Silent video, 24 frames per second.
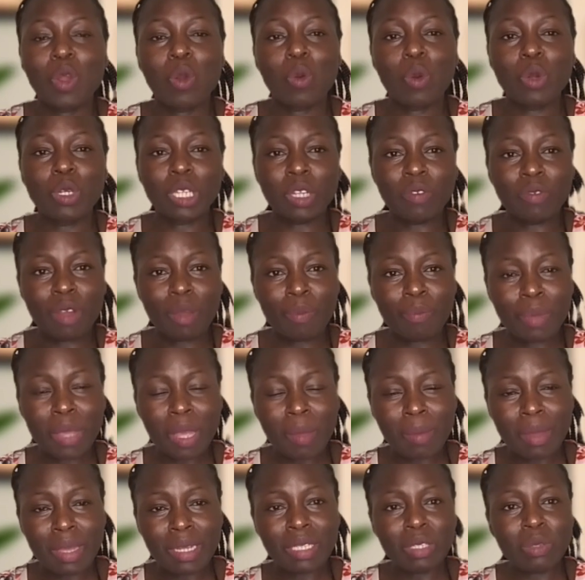Whatever
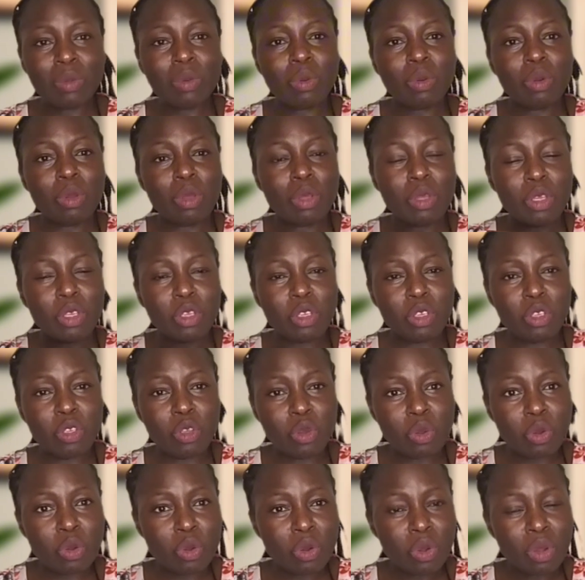payment,
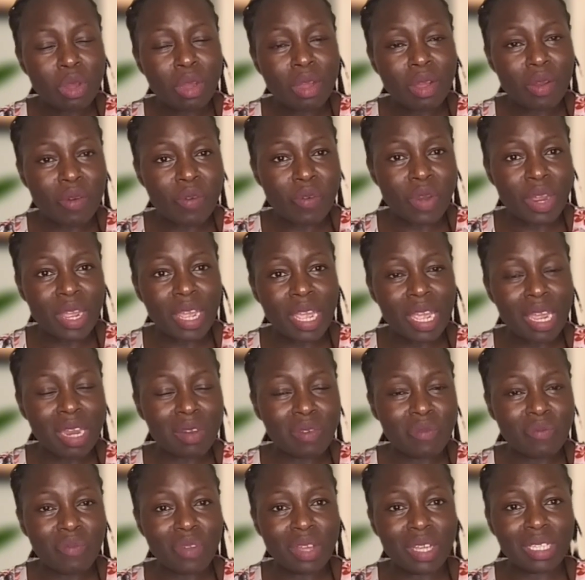you
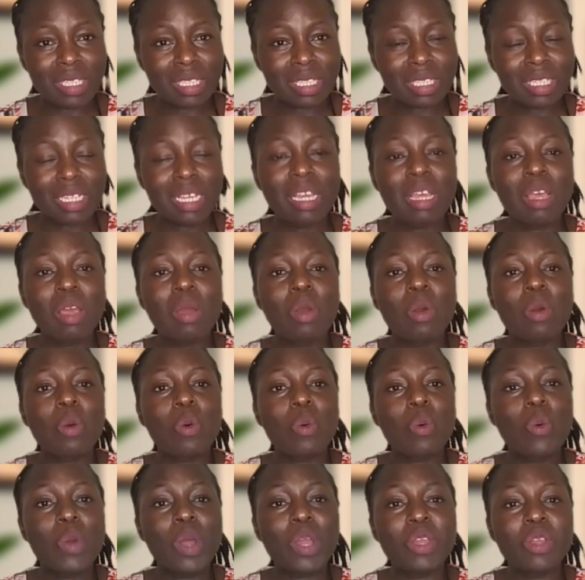reinvest.
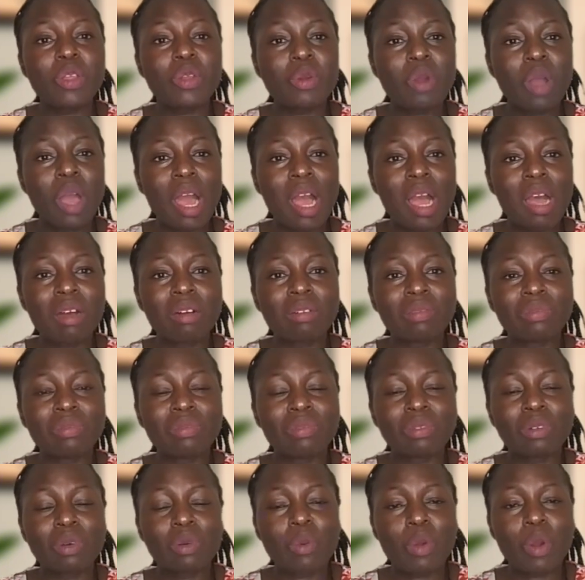When
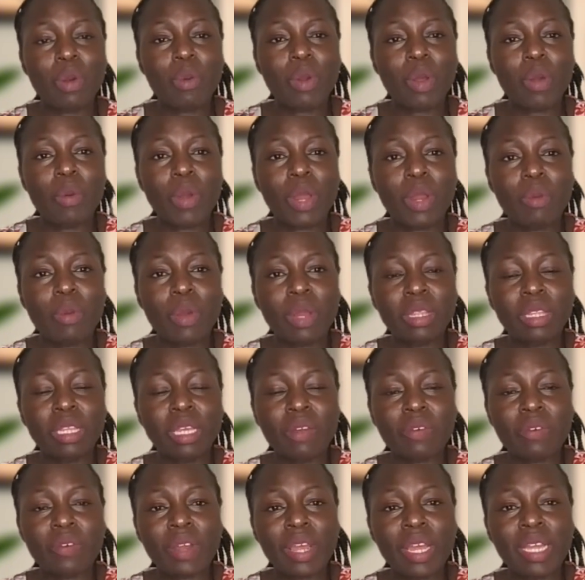
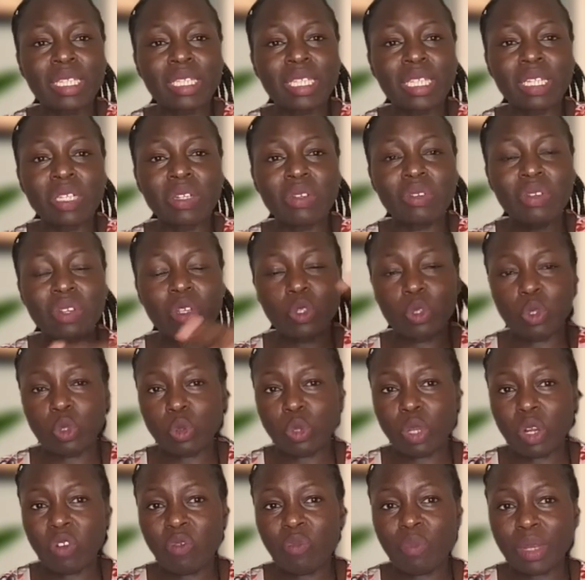the rates increase to
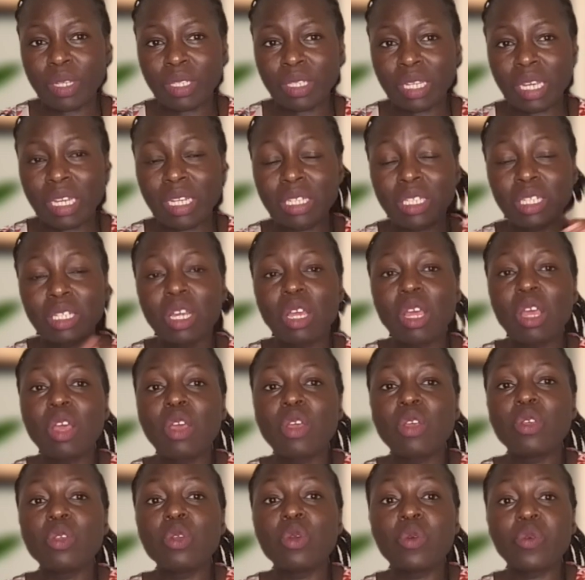12%,
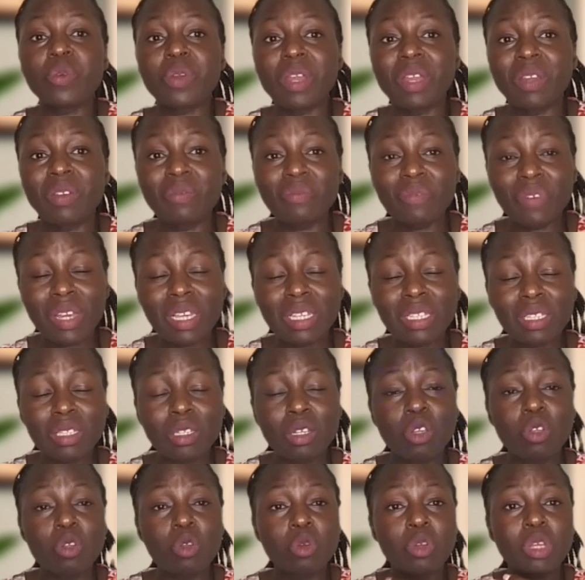you reinvest.
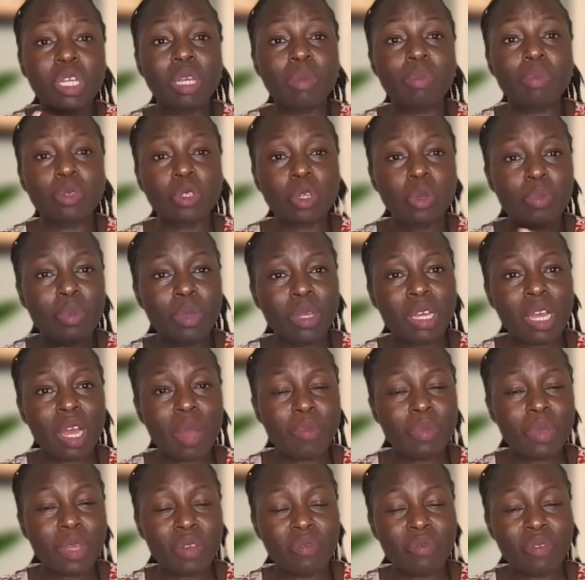You keep topping
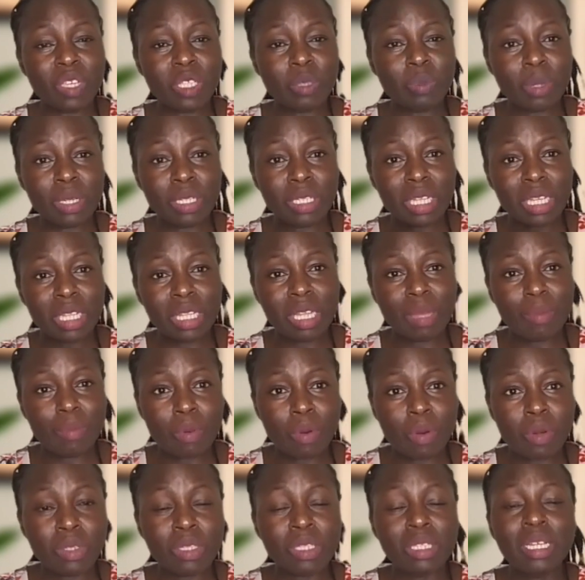up your investment in the
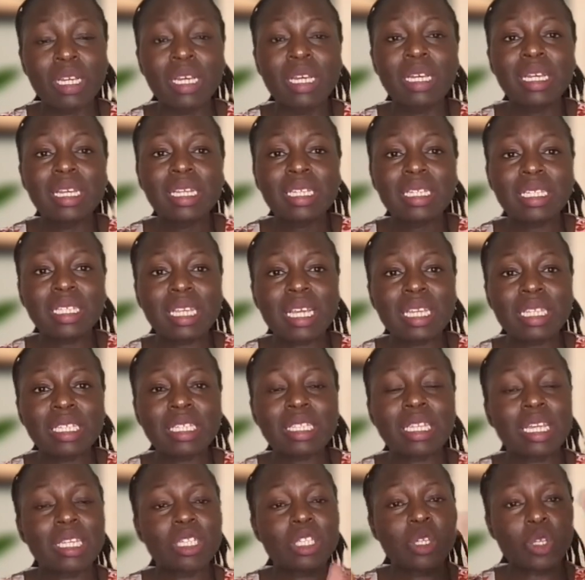bonds such
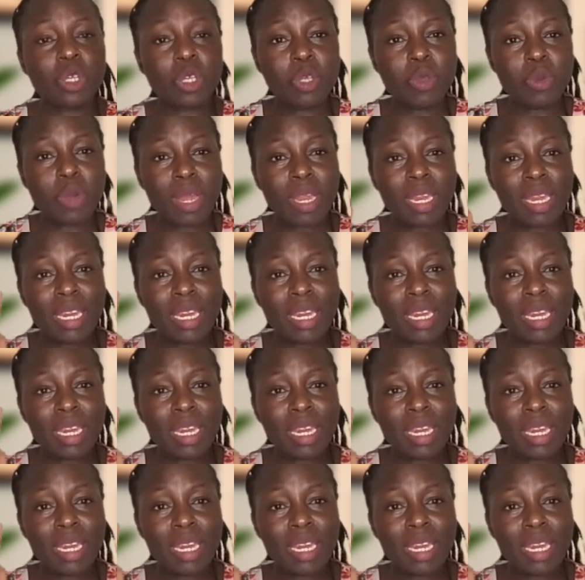that your